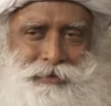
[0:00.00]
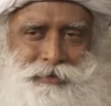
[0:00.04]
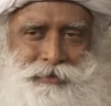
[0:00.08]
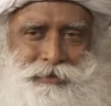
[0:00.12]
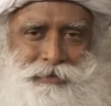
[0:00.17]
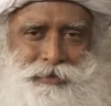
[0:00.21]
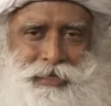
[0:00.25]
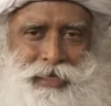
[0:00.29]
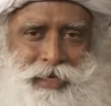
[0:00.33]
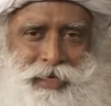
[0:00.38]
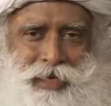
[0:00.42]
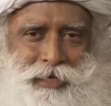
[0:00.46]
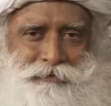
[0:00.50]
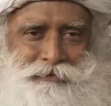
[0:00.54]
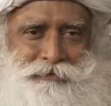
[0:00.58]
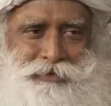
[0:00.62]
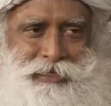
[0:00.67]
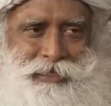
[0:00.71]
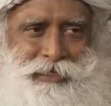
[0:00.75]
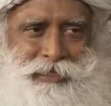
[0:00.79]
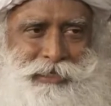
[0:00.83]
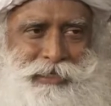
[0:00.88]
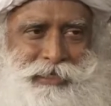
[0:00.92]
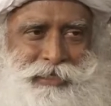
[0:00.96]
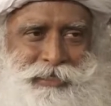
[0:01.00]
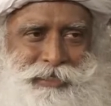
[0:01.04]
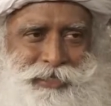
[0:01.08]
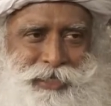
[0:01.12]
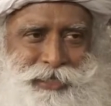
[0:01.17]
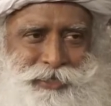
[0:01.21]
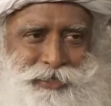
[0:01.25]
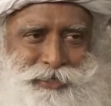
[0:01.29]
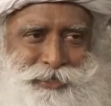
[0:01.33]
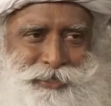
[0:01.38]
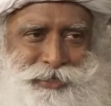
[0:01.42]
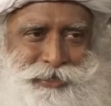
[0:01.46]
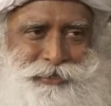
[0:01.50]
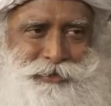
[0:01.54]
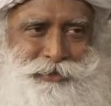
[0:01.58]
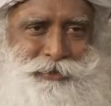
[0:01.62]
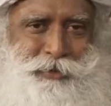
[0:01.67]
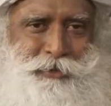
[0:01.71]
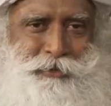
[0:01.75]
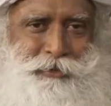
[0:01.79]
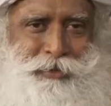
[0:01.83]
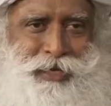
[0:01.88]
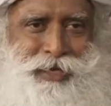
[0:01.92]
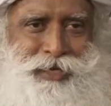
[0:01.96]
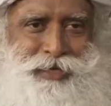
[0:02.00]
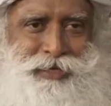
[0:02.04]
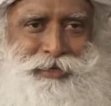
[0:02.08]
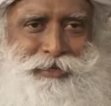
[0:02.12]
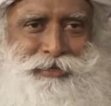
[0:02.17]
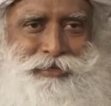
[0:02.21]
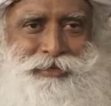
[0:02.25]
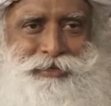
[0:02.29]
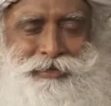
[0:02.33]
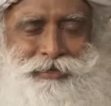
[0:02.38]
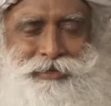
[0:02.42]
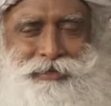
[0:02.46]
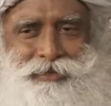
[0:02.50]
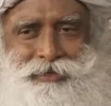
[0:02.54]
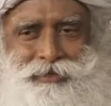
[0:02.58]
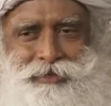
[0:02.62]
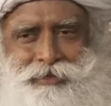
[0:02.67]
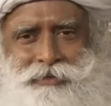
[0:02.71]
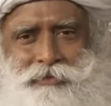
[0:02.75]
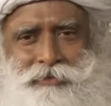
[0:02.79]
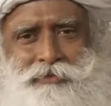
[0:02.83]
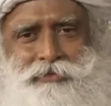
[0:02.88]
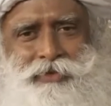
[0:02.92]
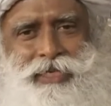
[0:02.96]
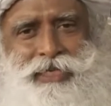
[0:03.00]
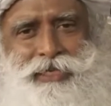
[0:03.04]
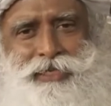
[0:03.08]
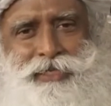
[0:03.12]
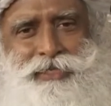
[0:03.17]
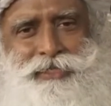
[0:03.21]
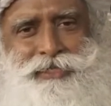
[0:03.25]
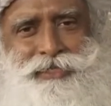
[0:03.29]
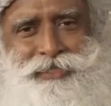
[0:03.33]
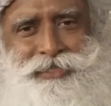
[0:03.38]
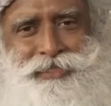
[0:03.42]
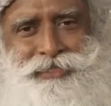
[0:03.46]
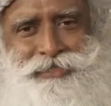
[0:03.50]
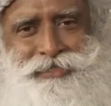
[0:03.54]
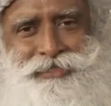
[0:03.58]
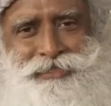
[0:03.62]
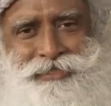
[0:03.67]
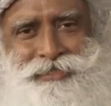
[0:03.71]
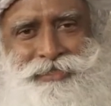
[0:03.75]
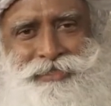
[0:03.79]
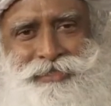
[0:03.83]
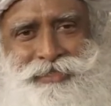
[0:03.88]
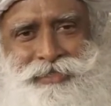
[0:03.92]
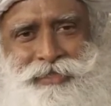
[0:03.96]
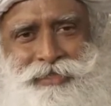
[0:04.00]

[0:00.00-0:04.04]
that I feel little tested. So my weakness is,